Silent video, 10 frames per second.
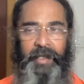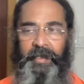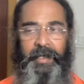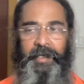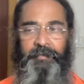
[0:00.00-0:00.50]
It
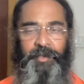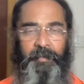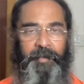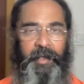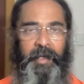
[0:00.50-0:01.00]
can give you
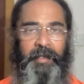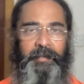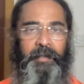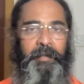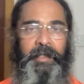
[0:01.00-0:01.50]
something
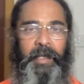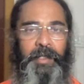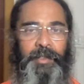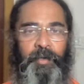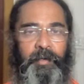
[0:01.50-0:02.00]
else, some
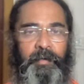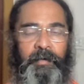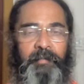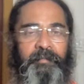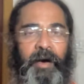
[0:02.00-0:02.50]
intellectual
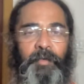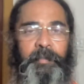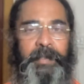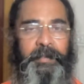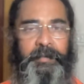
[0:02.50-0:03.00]

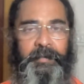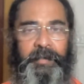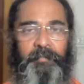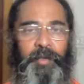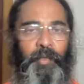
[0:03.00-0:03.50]
confoundment,
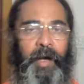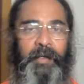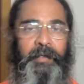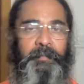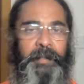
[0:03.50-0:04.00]
some
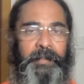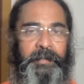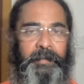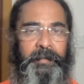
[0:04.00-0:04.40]
bewilderment.